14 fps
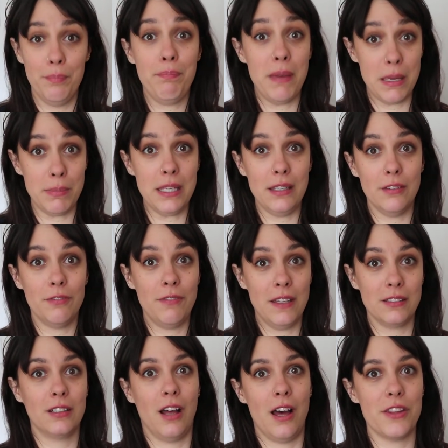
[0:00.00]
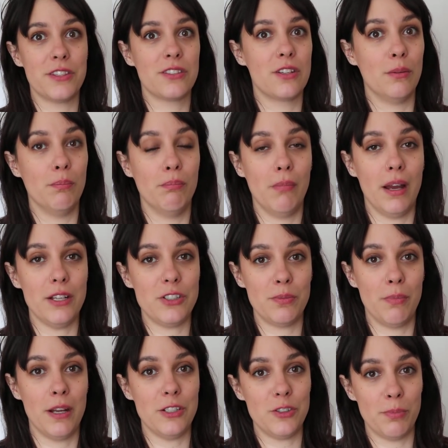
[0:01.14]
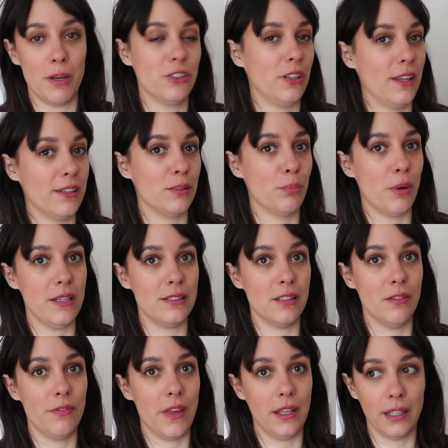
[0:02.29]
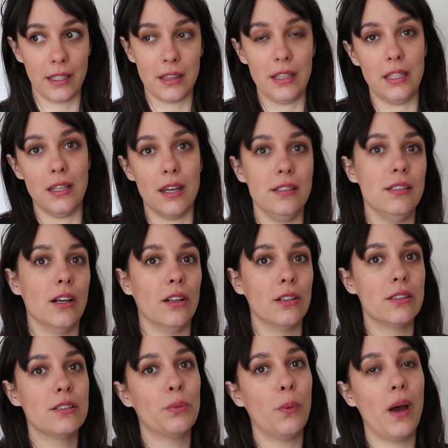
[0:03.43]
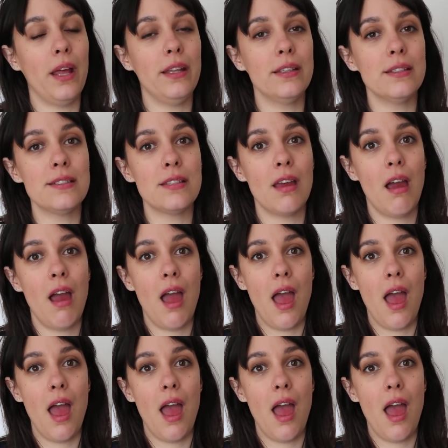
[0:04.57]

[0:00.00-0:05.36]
baby face cloths, they're much, much, much abrasive than like the adult ones.